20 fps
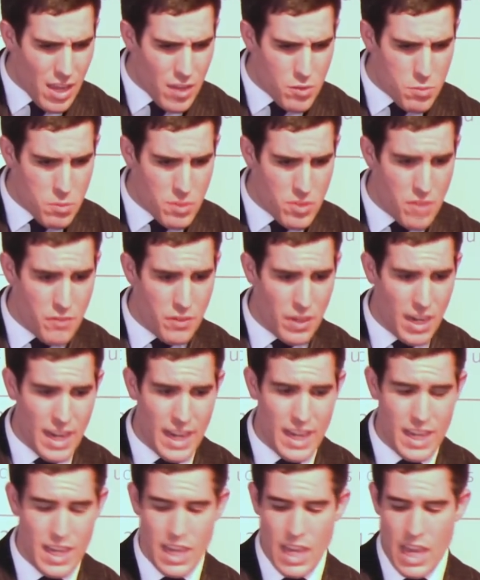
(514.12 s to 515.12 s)

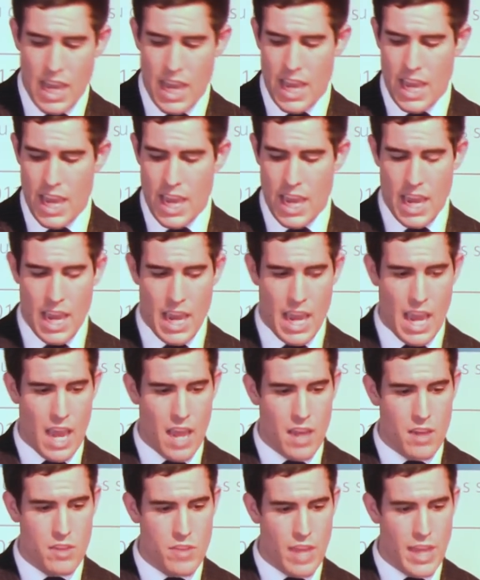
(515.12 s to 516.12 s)
specifically
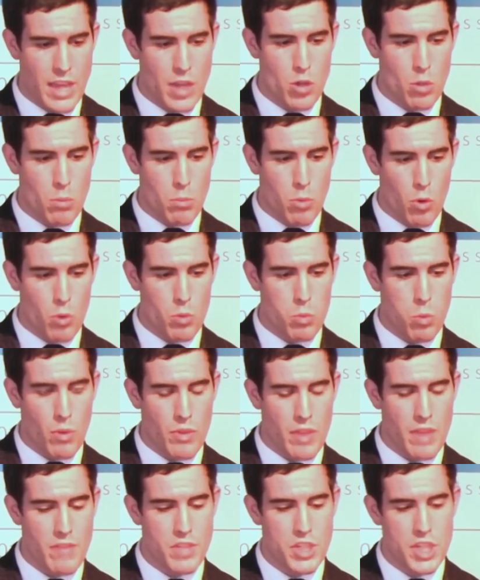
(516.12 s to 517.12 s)
taking on board
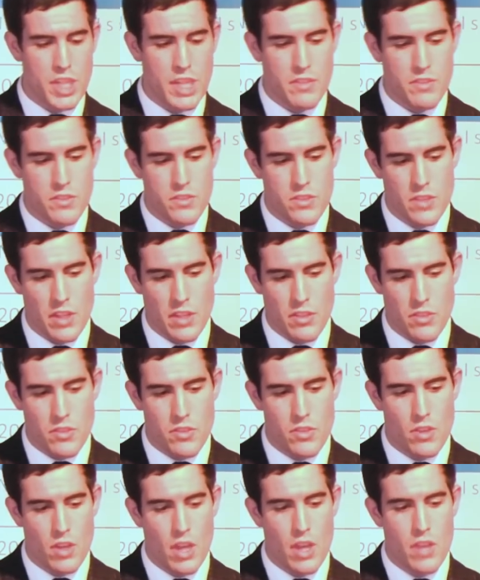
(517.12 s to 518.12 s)
what they've achieved
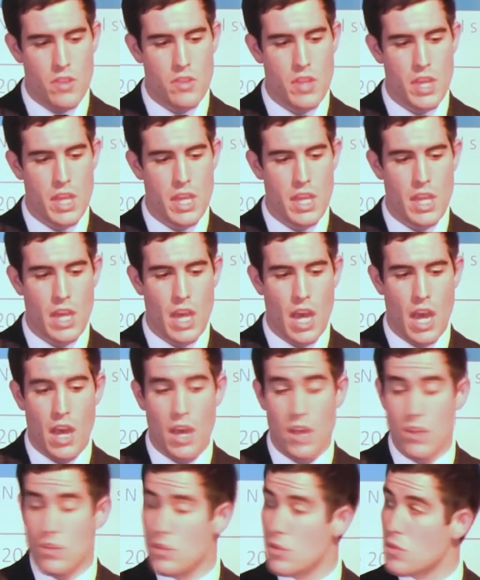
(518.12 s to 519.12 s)
since the
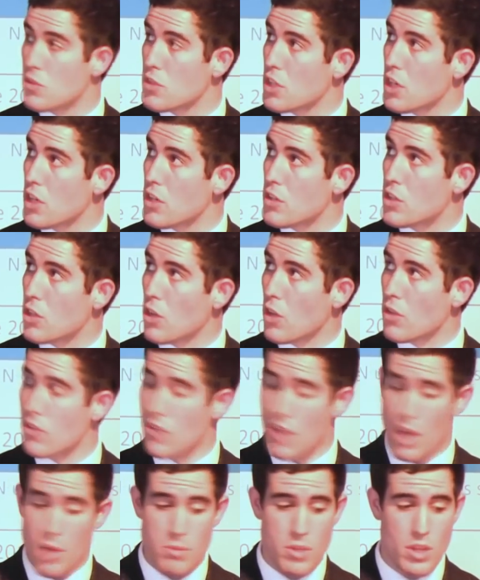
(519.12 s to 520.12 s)
new security
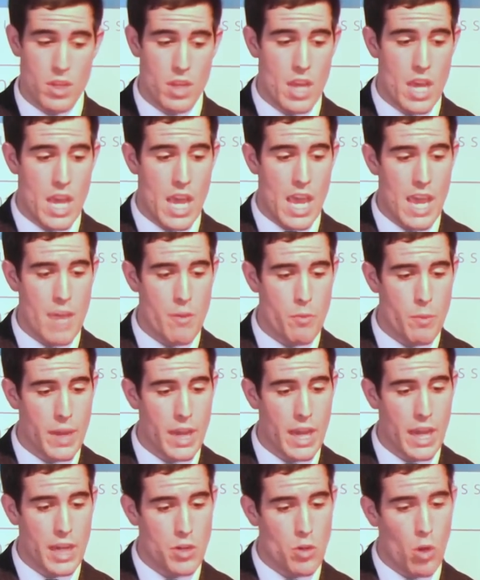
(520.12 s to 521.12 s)
concept. If
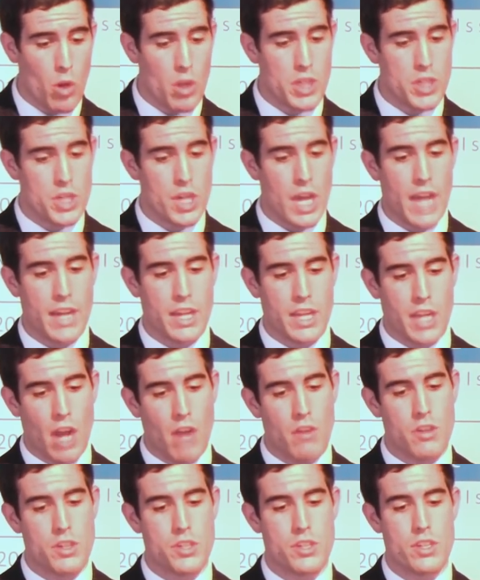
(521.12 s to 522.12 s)
we acknowledge and
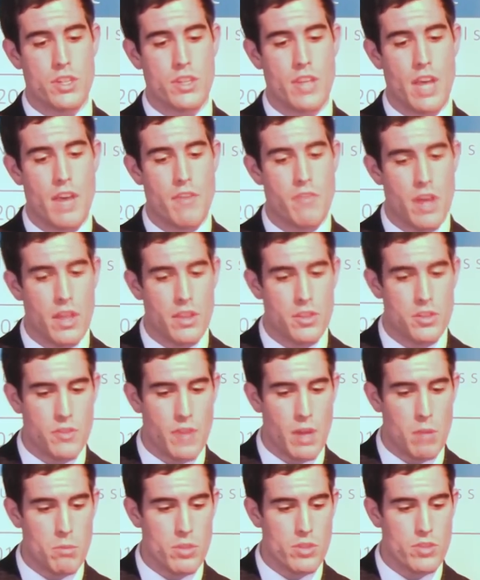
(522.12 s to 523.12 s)
encourage their further
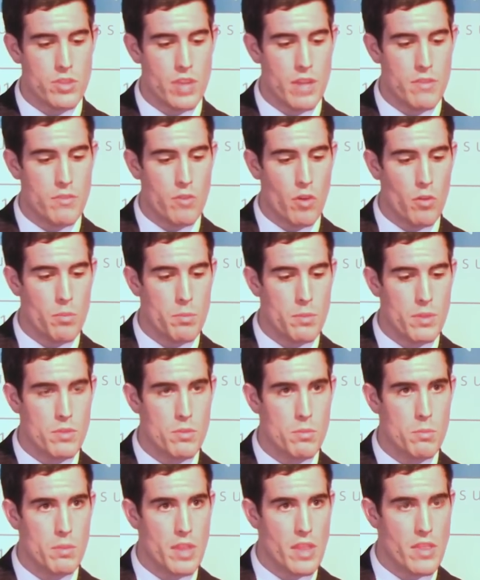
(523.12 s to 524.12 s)
development and
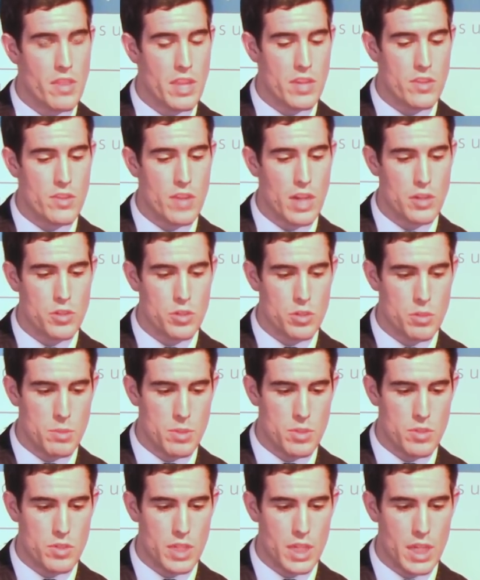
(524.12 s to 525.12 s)
involvement within the international
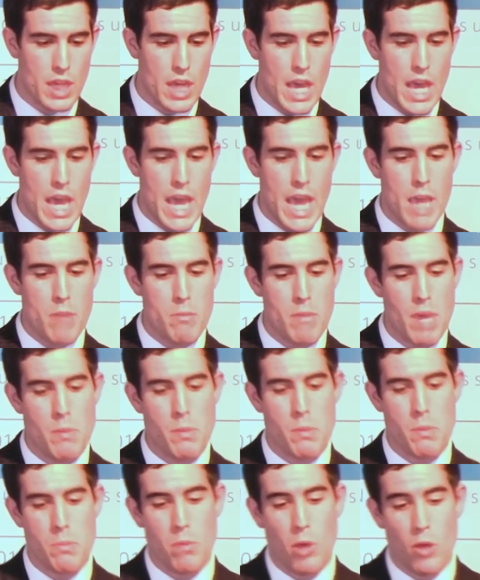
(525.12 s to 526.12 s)
community, it may
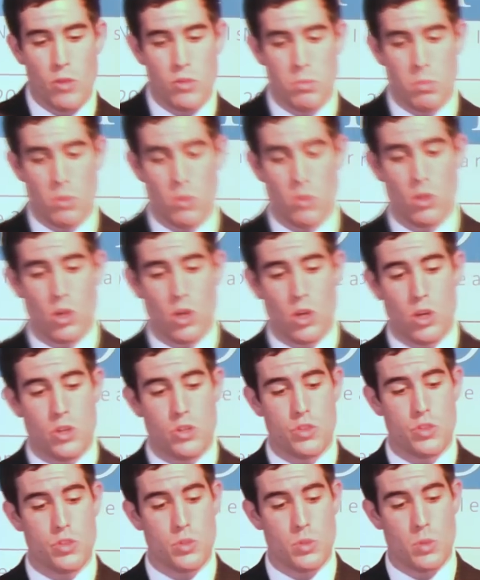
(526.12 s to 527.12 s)
be possible
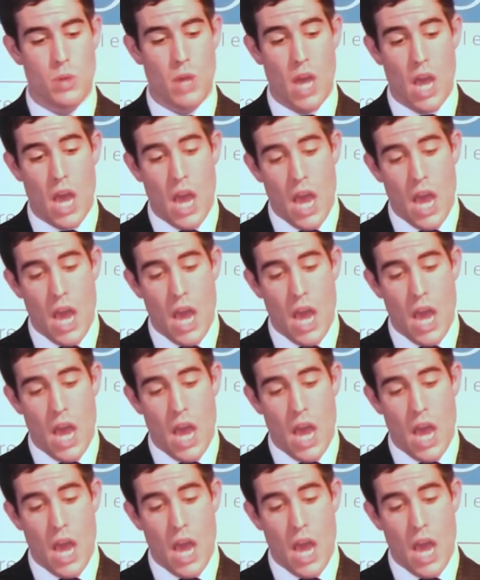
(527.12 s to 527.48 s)
to